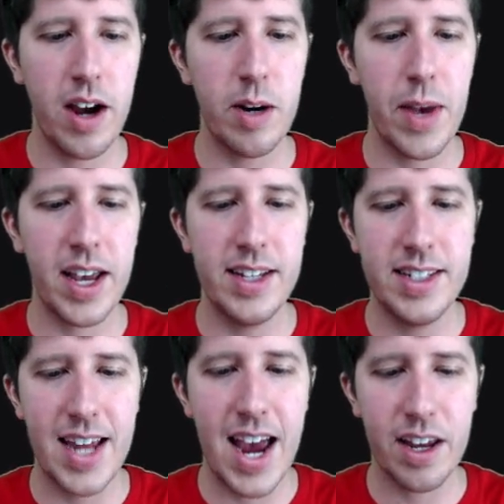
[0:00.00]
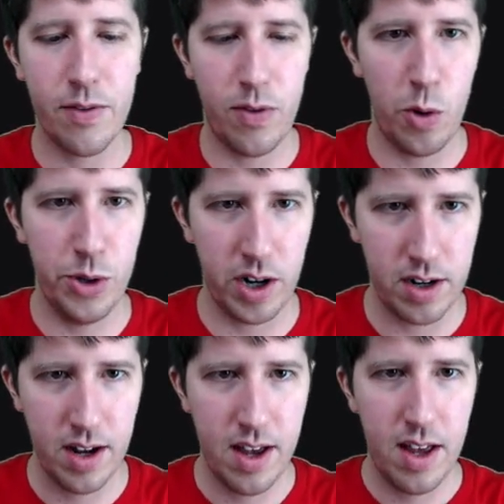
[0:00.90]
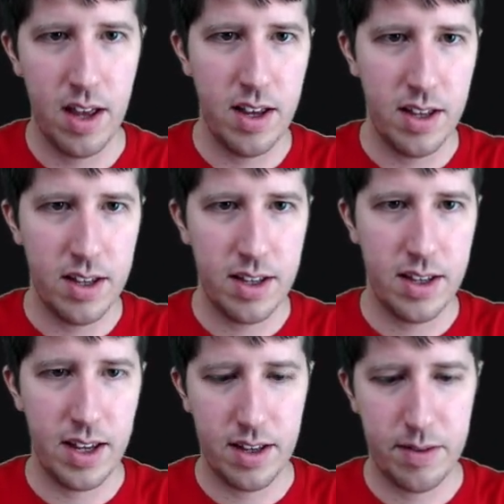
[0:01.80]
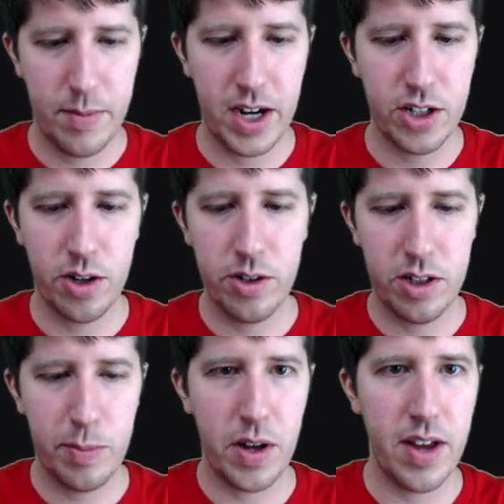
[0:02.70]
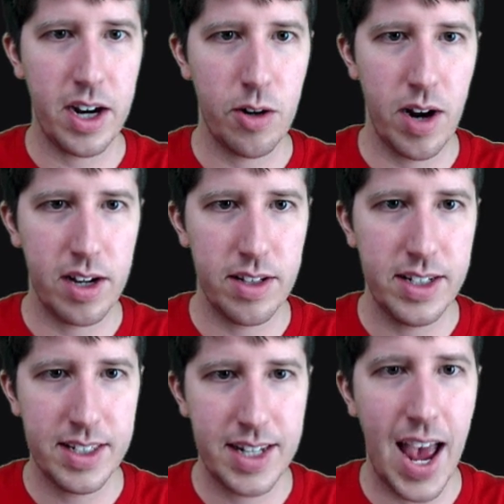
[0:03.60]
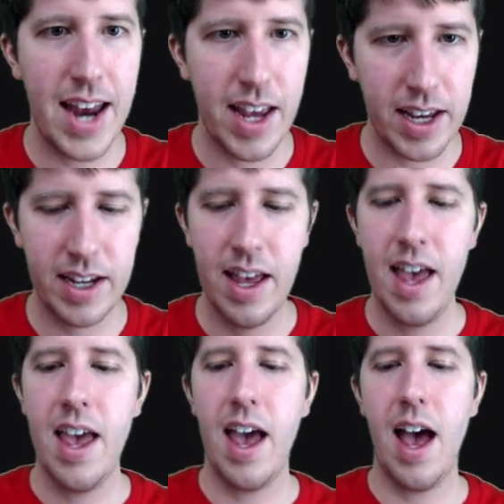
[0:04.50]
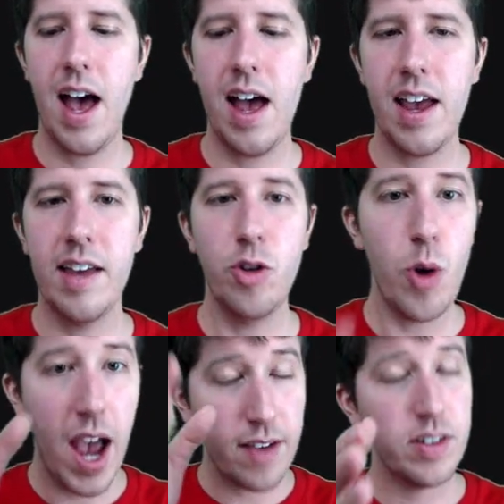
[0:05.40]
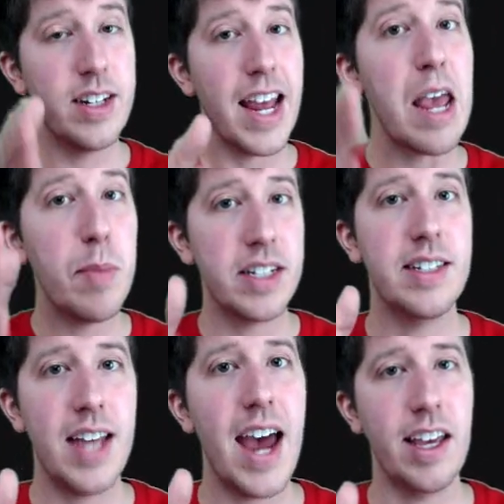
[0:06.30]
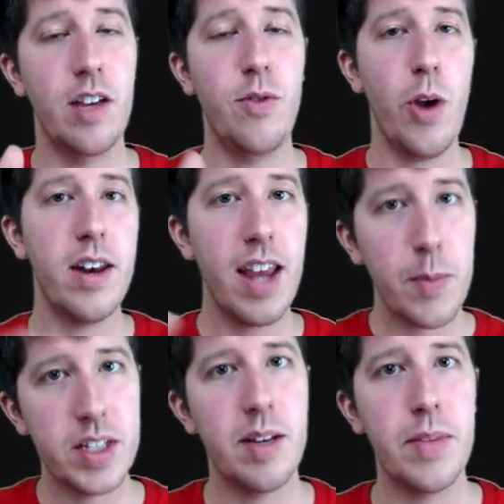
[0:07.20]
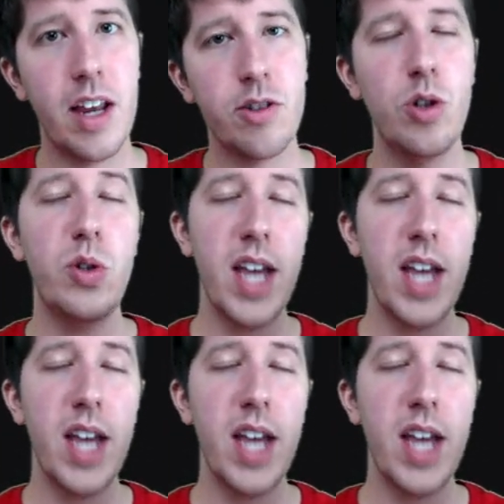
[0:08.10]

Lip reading: I'm going to make a static folder. Make sure you spell that correctly, static. And you have to name it static. If you name it something else, you